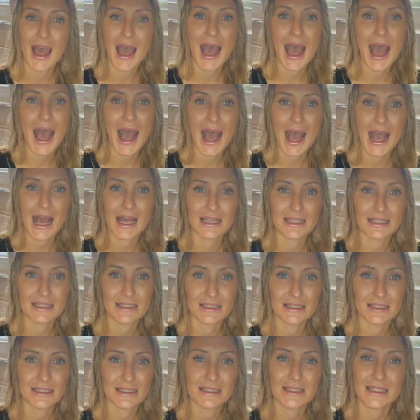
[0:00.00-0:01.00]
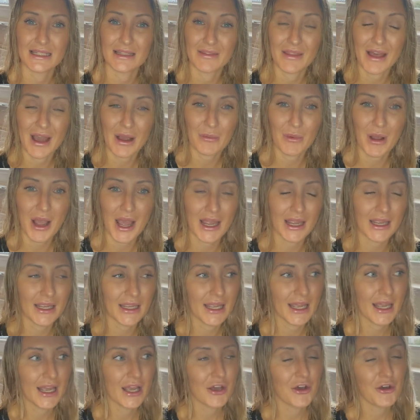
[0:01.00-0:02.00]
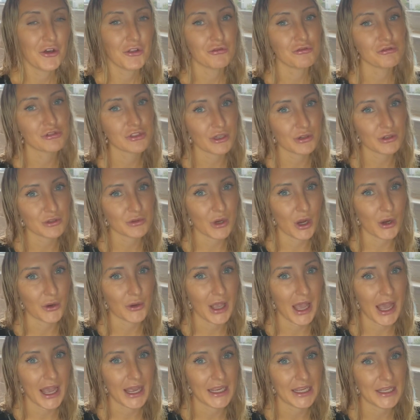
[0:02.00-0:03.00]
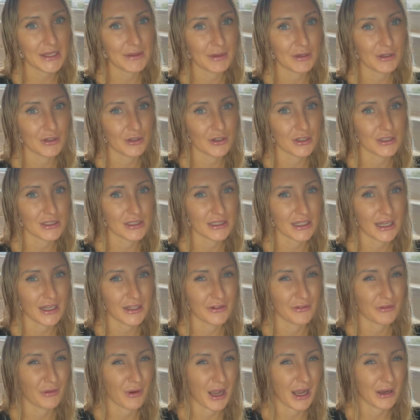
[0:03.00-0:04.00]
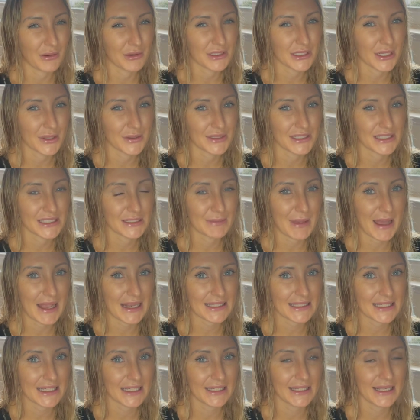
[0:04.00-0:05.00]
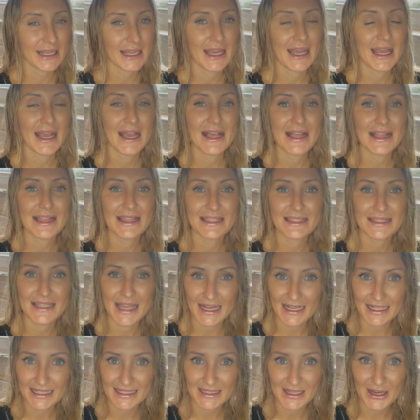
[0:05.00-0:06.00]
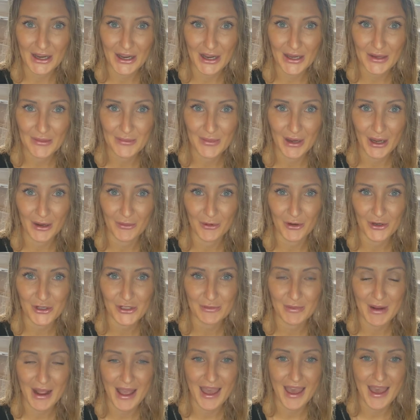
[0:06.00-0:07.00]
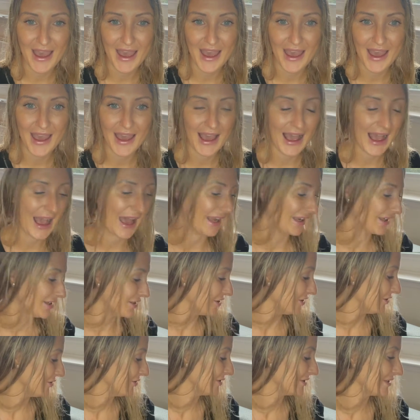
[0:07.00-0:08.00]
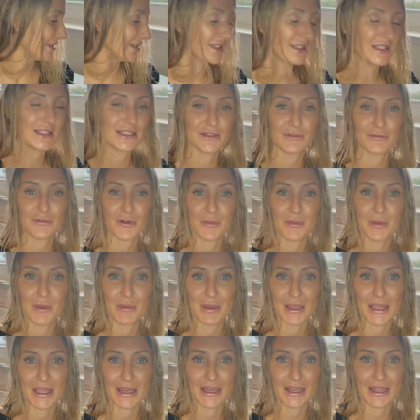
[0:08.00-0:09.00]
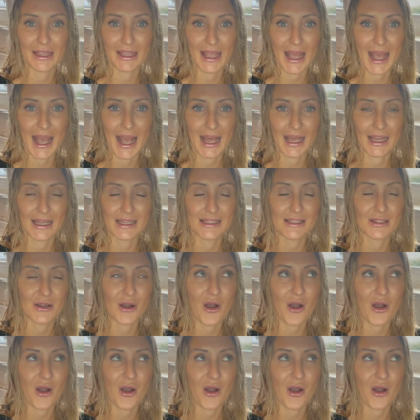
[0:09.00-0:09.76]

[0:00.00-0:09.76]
and did it that way. The results were okay, but not as kind of wow as I was expecting. Second time I washed my hair and used this from the beginning, and